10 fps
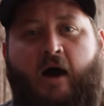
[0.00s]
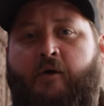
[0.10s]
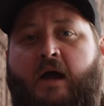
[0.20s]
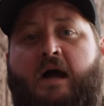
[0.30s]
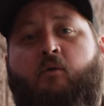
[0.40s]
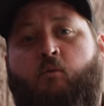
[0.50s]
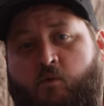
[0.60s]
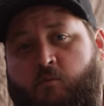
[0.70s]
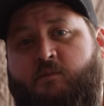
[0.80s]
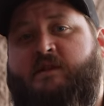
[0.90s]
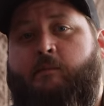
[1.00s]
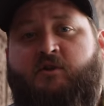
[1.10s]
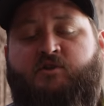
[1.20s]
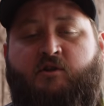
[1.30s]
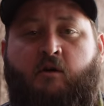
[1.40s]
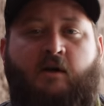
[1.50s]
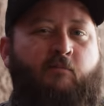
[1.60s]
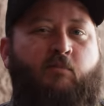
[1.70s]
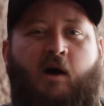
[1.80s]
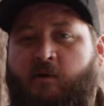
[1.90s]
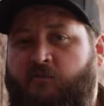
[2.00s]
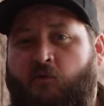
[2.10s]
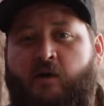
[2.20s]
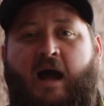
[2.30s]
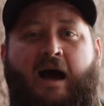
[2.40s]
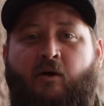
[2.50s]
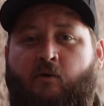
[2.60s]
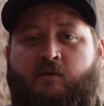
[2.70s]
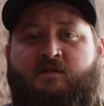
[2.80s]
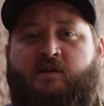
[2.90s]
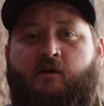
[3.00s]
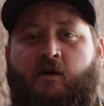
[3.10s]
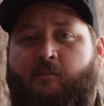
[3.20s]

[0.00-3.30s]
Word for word: out at room temperature probably for an hour or so.